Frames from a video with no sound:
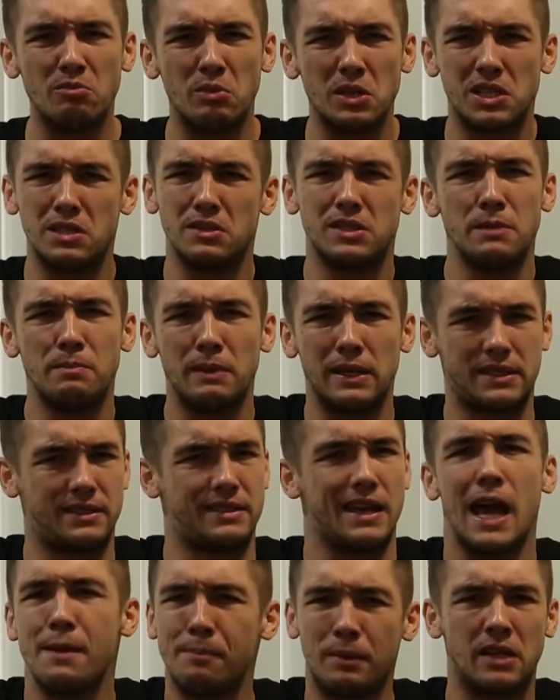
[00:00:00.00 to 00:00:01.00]
which is a bit
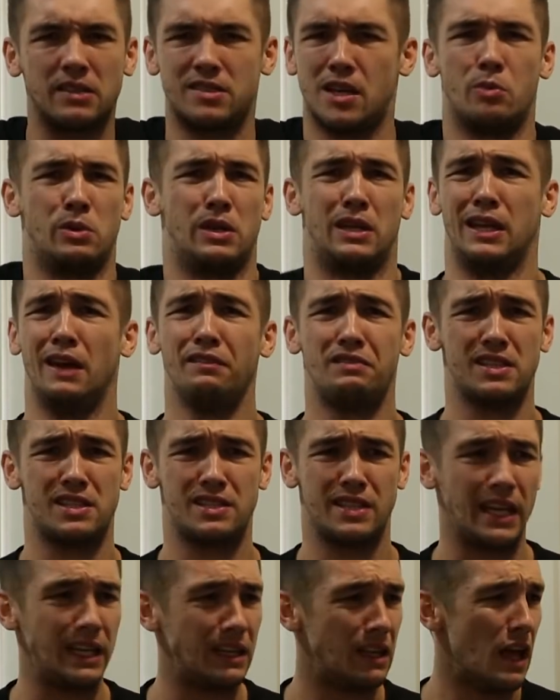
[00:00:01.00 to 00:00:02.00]
sad because I would have loved to
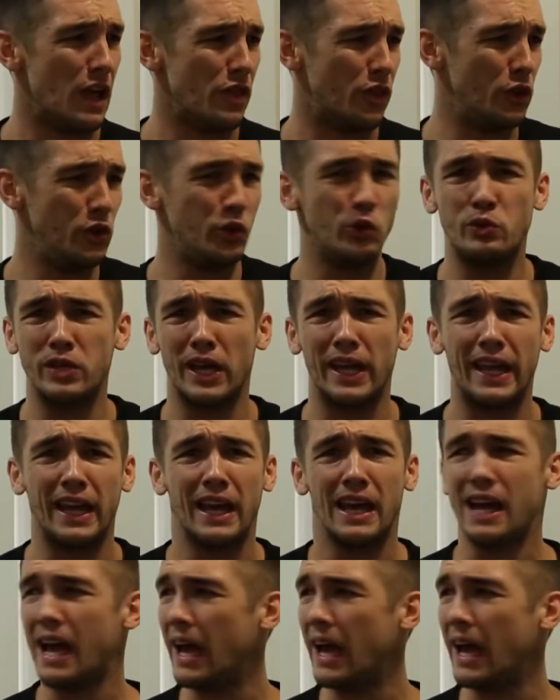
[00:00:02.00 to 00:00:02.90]
see the New Day